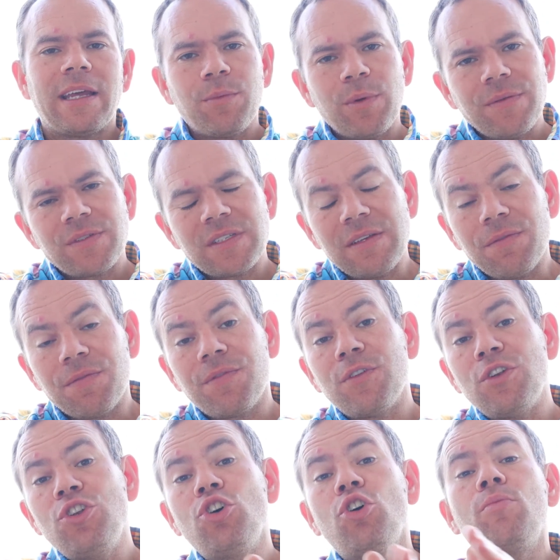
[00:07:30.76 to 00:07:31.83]
Now, we've seen
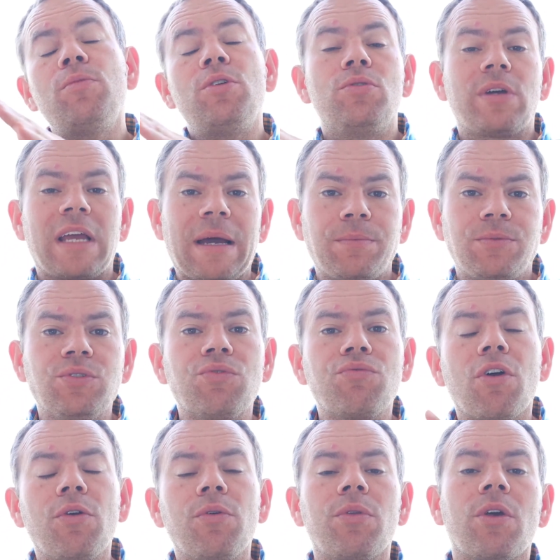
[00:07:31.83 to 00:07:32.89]
phenomenal capital
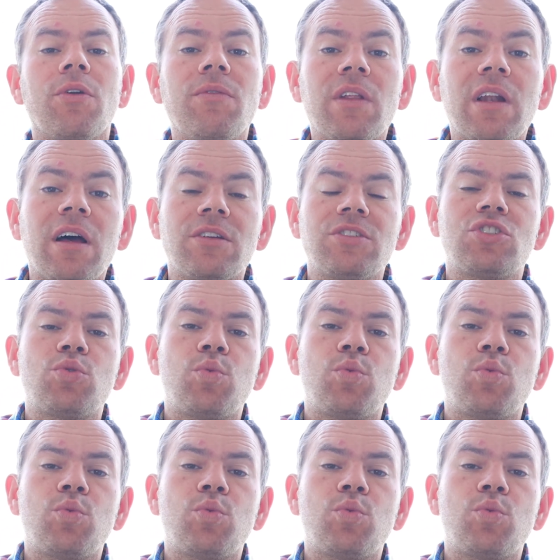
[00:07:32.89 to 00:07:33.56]
growth over the last